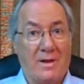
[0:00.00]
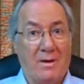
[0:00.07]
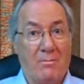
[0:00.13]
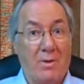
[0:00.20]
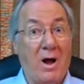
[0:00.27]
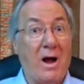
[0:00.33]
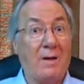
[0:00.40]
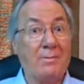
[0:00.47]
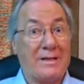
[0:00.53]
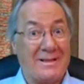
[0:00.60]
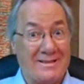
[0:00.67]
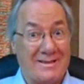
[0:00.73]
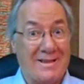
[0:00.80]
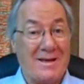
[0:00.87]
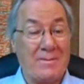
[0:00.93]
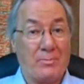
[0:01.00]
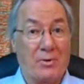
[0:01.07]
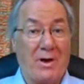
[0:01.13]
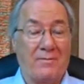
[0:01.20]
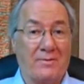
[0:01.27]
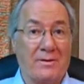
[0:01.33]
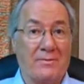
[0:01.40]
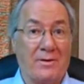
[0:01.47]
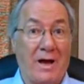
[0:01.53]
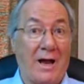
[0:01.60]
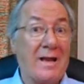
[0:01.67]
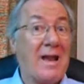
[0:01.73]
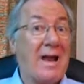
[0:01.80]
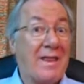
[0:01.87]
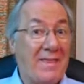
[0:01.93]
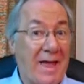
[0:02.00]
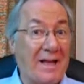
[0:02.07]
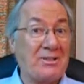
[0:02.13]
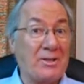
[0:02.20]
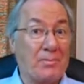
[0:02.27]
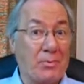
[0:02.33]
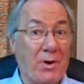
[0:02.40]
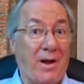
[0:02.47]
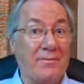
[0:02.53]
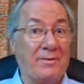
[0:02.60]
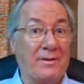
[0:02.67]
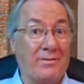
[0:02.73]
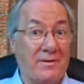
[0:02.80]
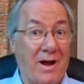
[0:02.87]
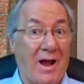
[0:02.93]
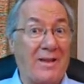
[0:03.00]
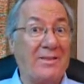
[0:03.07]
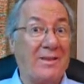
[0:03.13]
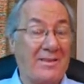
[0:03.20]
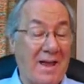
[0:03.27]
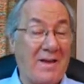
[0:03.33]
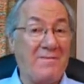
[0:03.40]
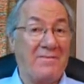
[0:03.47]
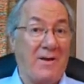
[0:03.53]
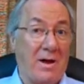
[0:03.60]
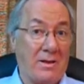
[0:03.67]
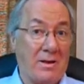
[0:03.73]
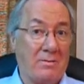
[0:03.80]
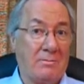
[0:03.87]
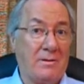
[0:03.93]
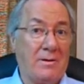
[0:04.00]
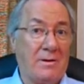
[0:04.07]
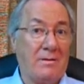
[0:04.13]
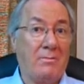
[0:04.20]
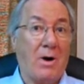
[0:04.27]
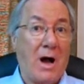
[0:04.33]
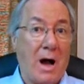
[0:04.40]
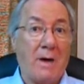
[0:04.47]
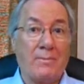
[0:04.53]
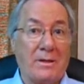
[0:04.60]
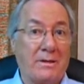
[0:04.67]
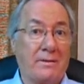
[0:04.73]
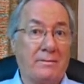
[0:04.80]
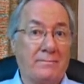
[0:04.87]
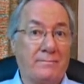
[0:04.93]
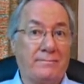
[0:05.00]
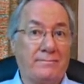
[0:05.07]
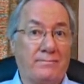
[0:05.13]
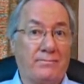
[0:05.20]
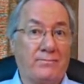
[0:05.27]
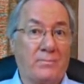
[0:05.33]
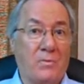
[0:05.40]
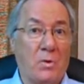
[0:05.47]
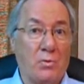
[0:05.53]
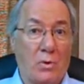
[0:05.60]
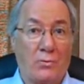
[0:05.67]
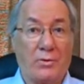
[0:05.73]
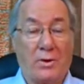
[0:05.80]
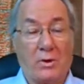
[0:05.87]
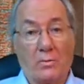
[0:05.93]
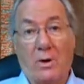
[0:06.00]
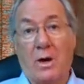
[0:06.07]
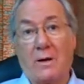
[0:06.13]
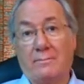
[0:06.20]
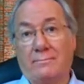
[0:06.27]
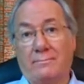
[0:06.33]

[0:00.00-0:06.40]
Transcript: Muhammad is the prophet of God. That's the prophet of God that they follow, Muhammad, who wrote the Quran.